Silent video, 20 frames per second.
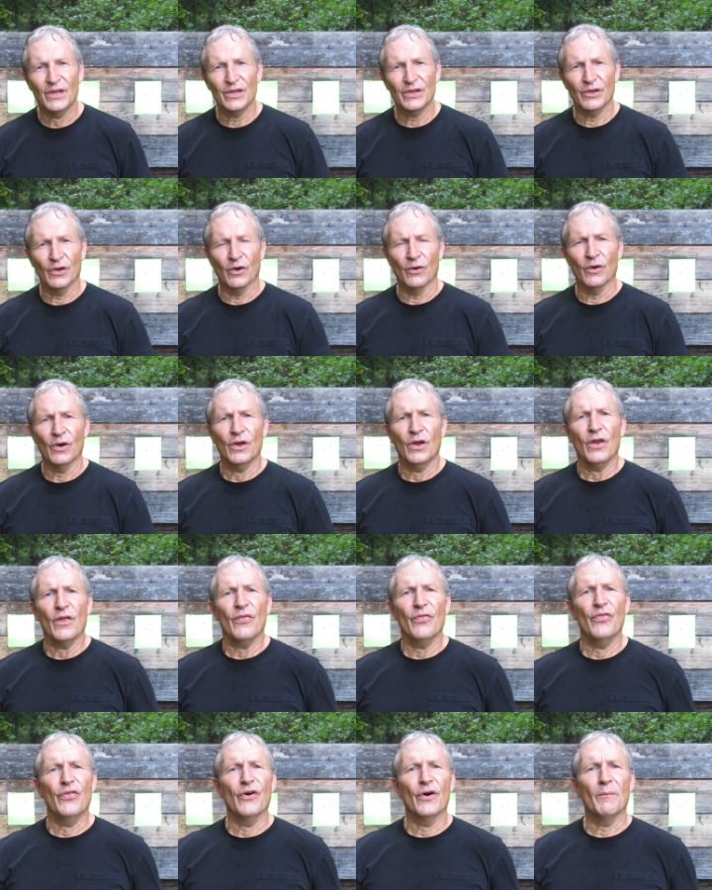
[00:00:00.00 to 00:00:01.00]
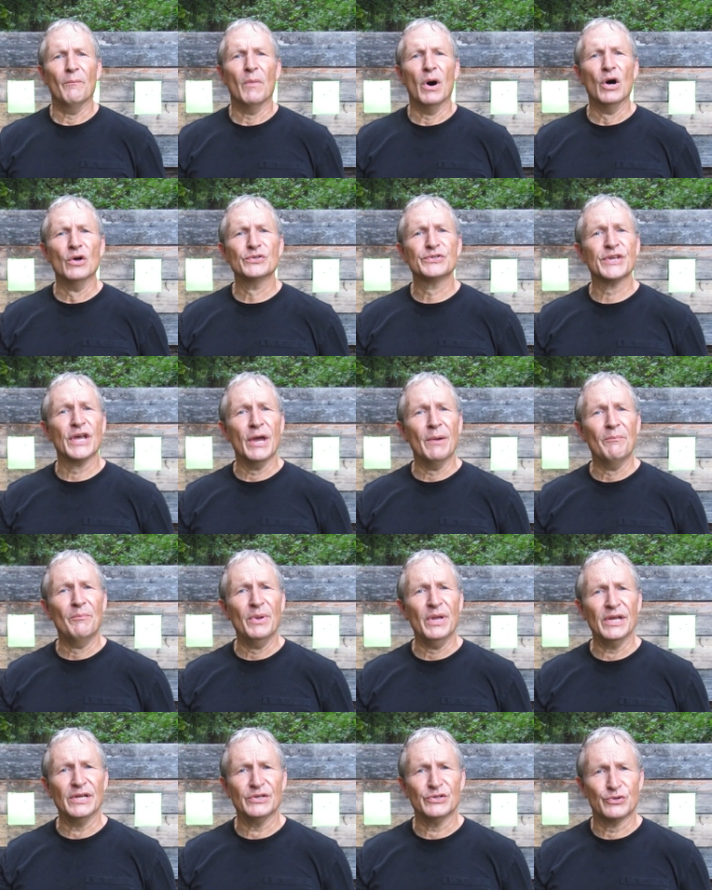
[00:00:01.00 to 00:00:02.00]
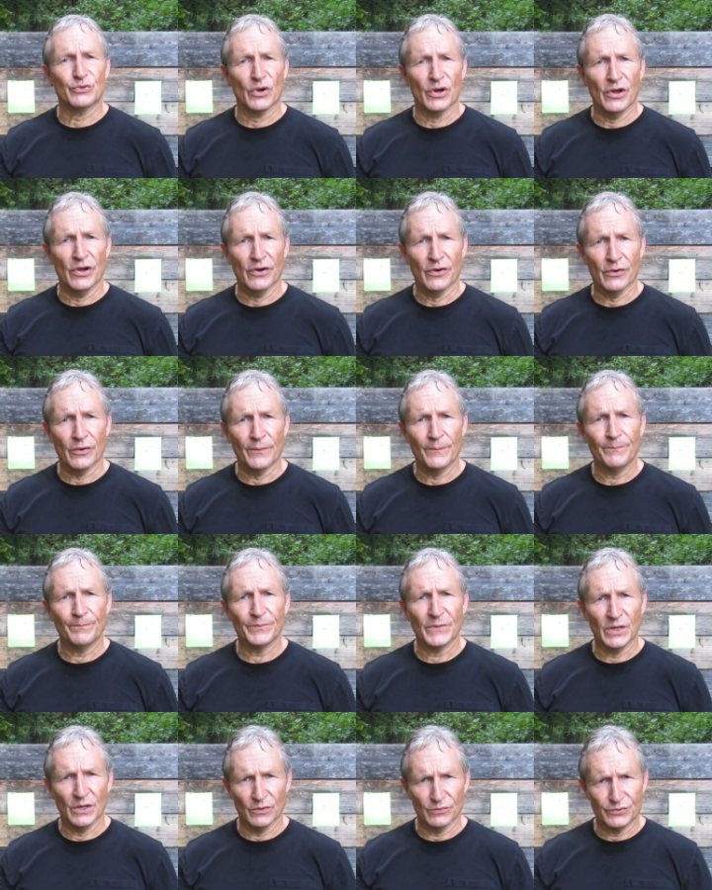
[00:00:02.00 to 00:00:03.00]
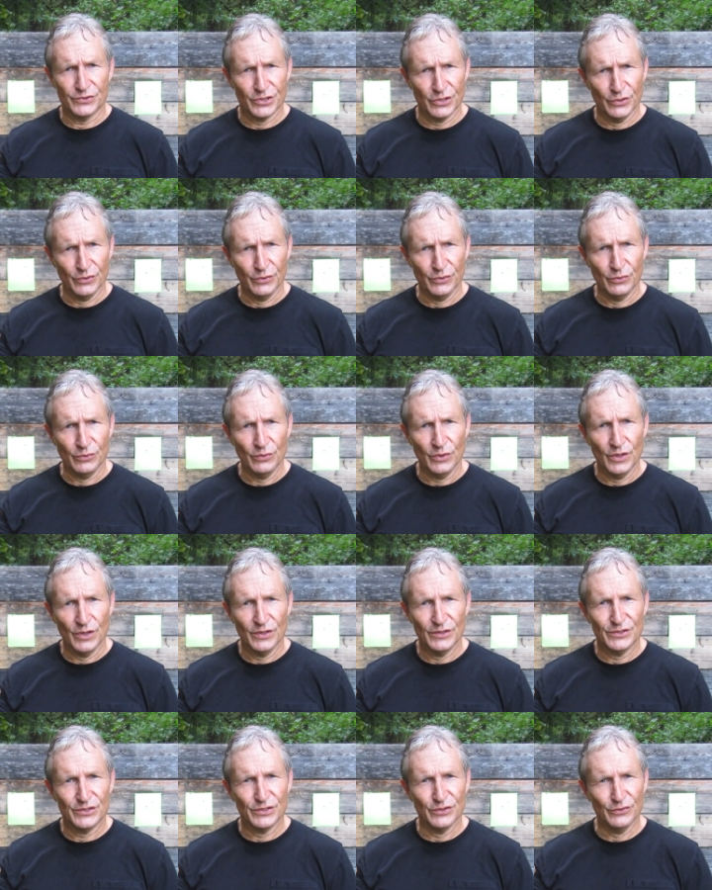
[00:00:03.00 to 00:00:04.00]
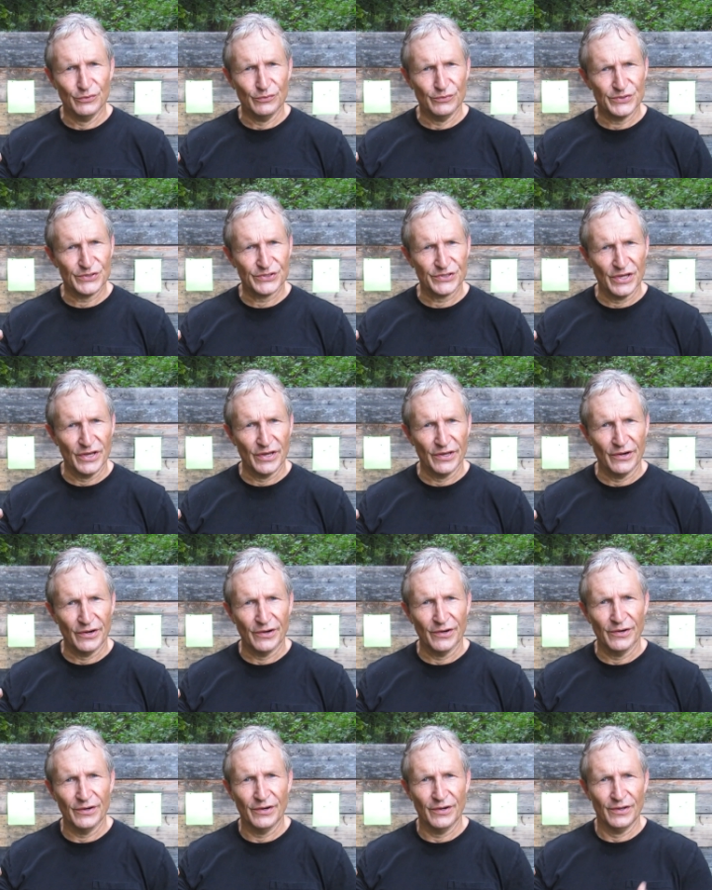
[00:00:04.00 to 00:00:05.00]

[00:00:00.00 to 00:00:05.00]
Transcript: You know, the Mozambique drill, 2 to center,